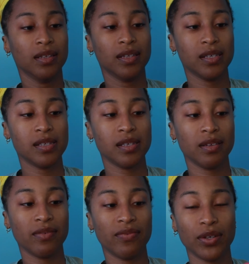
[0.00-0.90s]
This
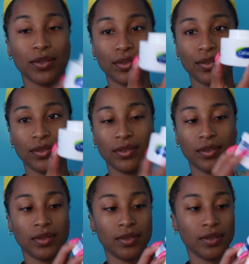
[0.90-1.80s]
Cetaphil
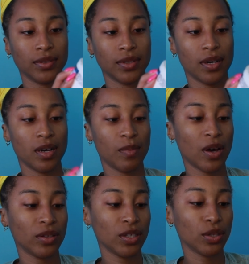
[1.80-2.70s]

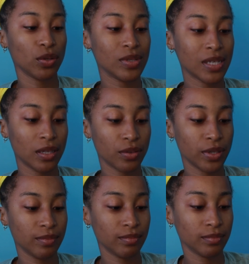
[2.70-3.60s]
Healthy Glow Daily
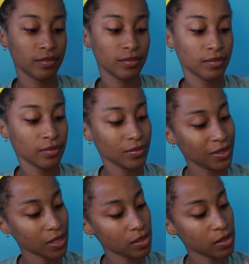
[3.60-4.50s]
Cream.
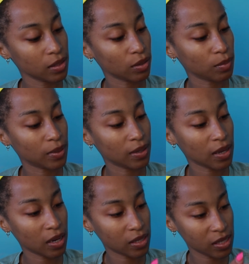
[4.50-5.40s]
Just a little bit
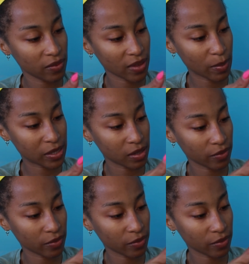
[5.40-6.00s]
and see if that makes a